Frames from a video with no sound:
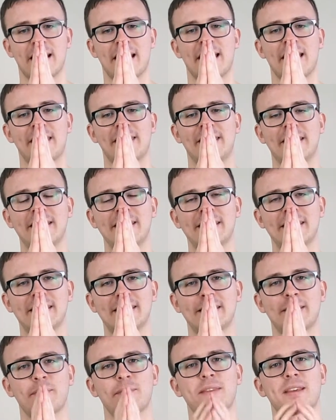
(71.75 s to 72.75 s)
this is
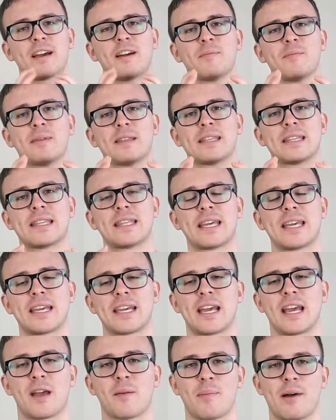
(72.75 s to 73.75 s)
something I've been
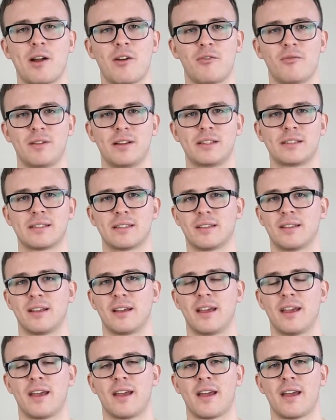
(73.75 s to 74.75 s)
thinking about
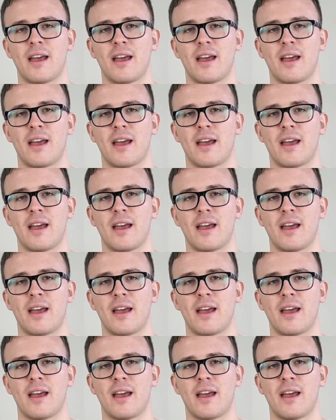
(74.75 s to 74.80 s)
recently,